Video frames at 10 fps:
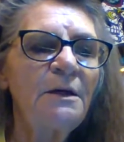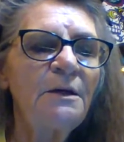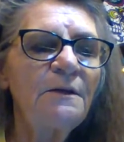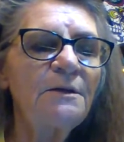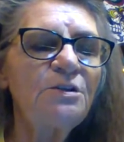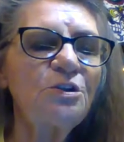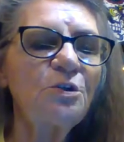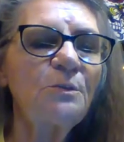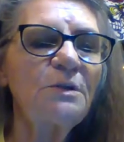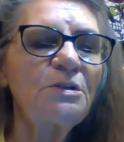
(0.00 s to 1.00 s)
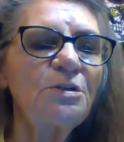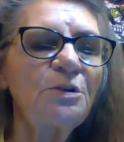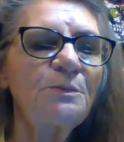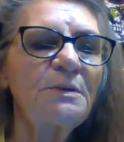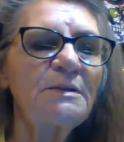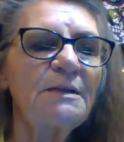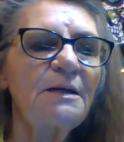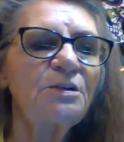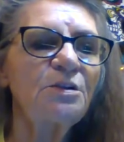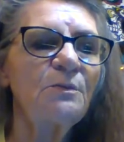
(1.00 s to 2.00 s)
The gentleman took
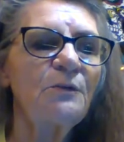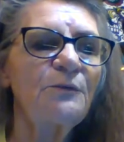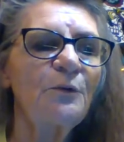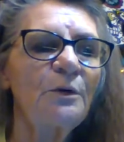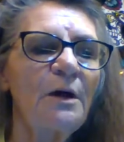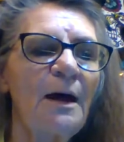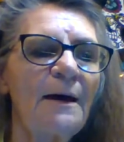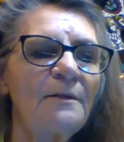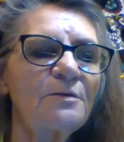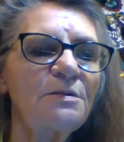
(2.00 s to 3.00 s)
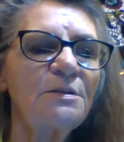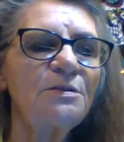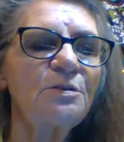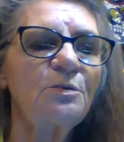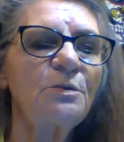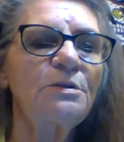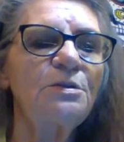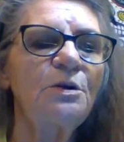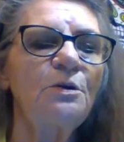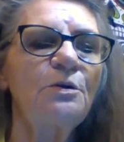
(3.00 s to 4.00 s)
possession before either sister
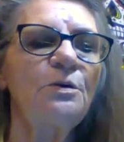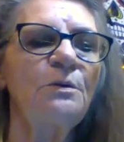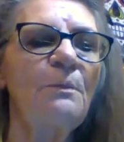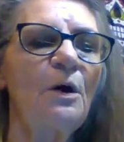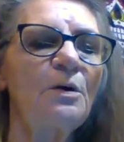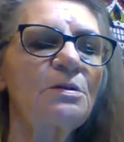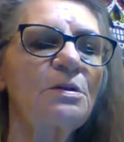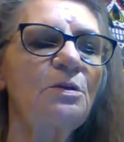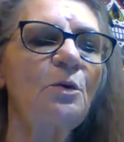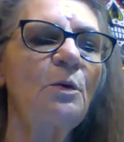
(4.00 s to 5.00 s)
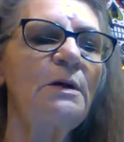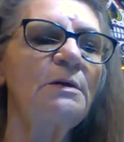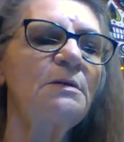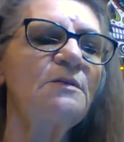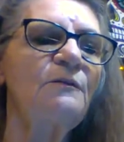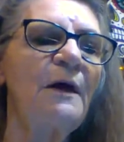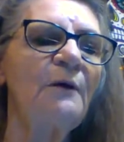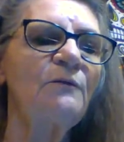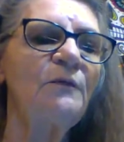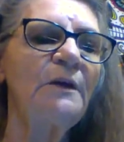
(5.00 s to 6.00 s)
returned, and Mark's annoyance
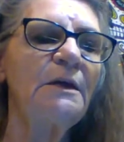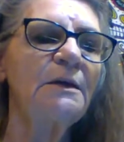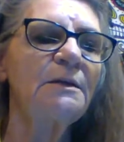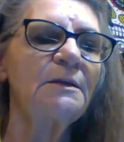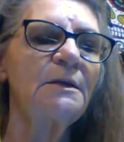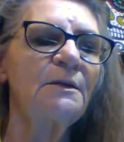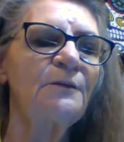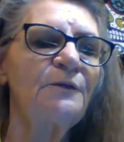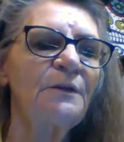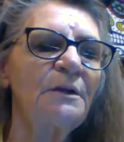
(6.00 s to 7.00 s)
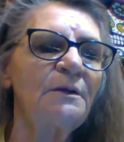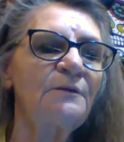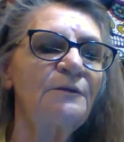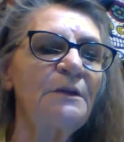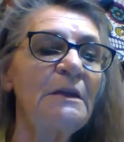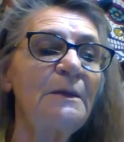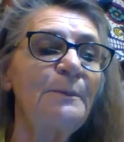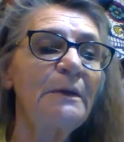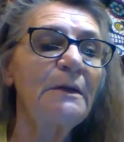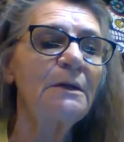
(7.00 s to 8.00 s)
found vent in a
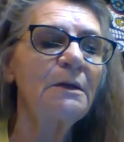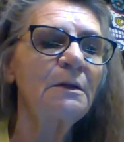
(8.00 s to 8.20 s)
philippic,